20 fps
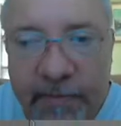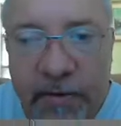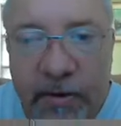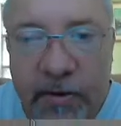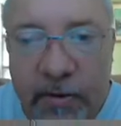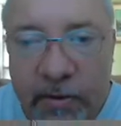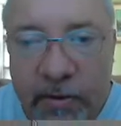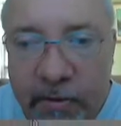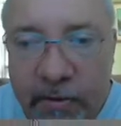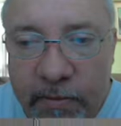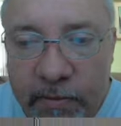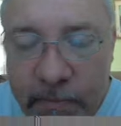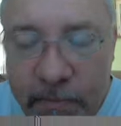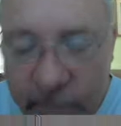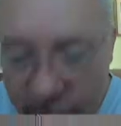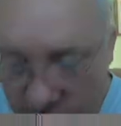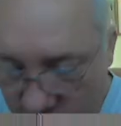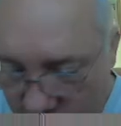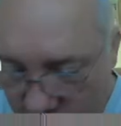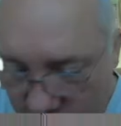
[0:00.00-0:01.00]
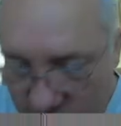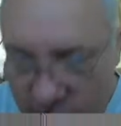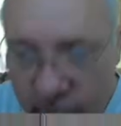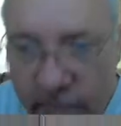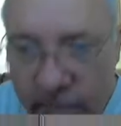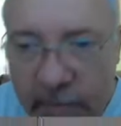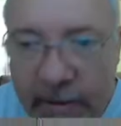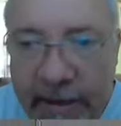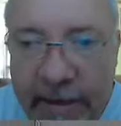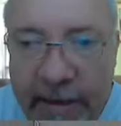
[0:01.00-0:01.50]
view,
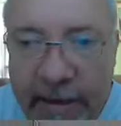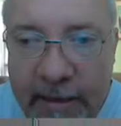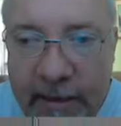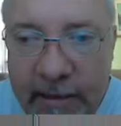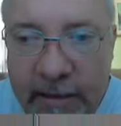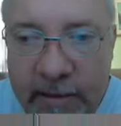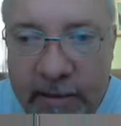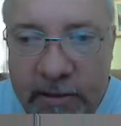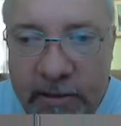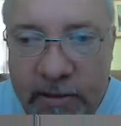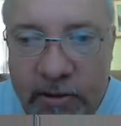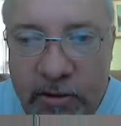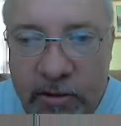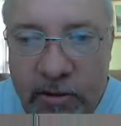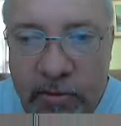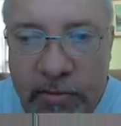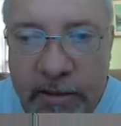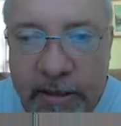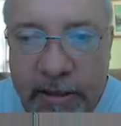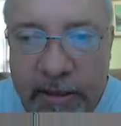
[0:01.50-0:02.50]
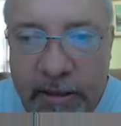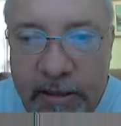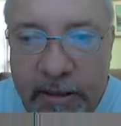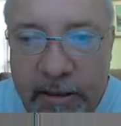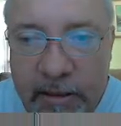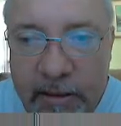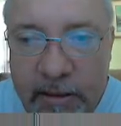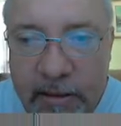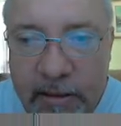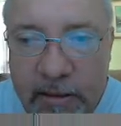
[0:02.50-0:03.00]
and let's zoom
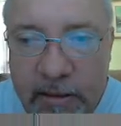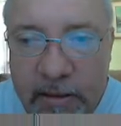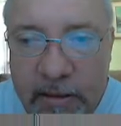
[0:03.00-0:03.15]
in.